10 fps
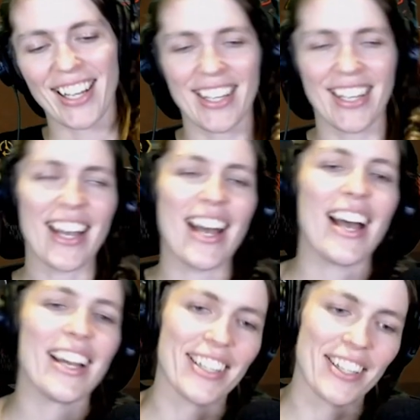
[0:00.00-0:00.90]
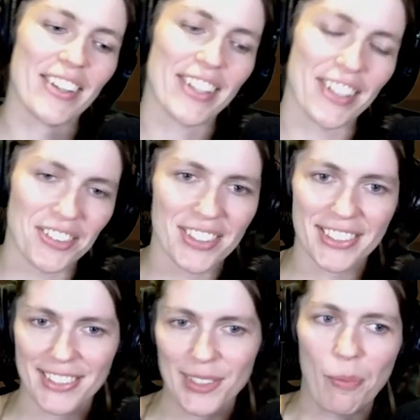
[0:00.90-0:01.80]
Yeah, I know, I know.
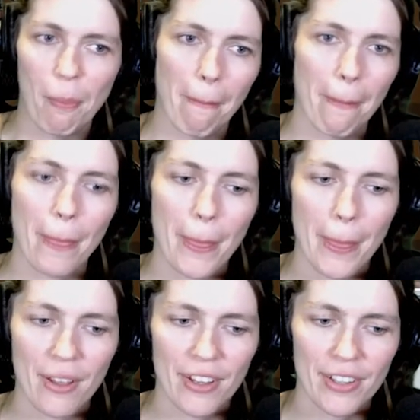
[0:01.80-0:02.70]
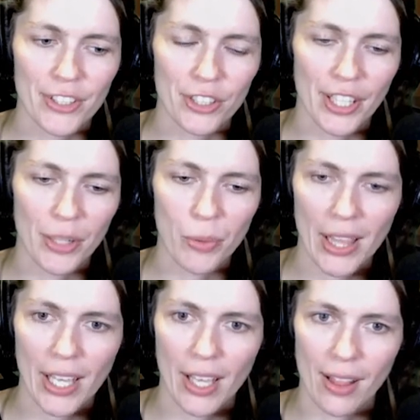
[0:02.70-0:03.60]
You're like, what
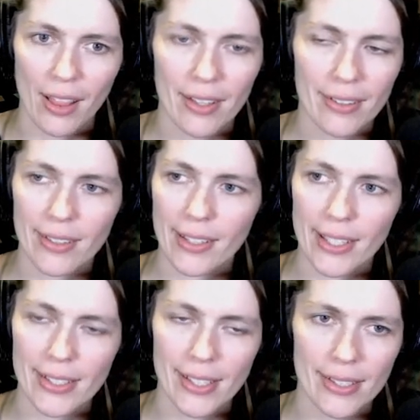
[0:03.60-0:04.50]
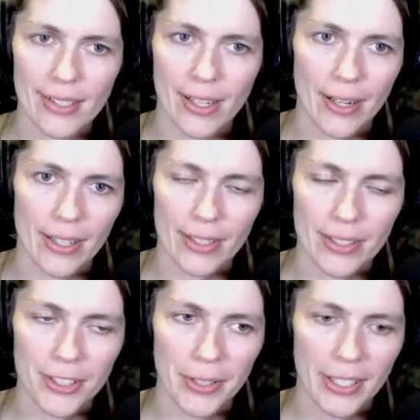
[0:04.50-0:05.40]
the hell is this card
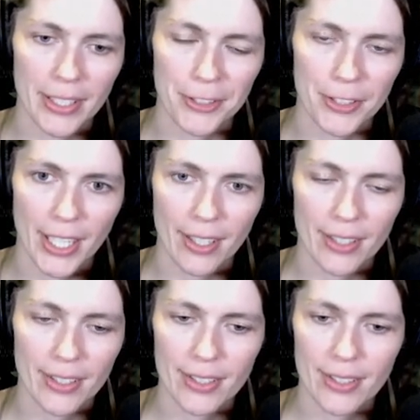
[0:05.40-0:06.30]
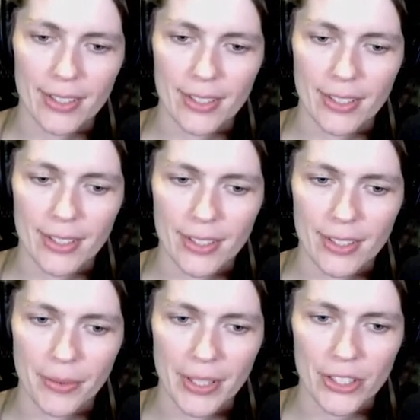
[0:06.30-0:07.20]
doing in your deck?
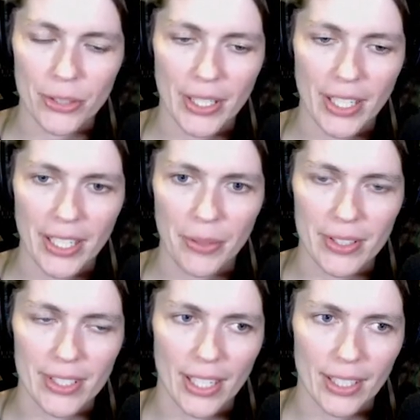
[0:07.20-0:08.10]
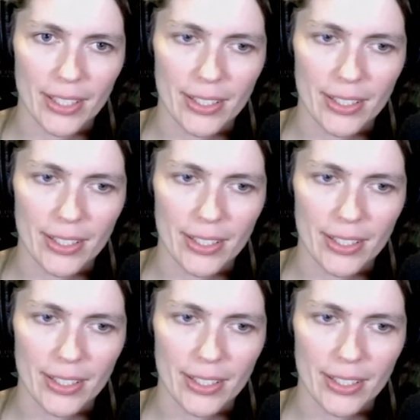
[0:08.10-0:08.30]
What is it doing in anyone's deck?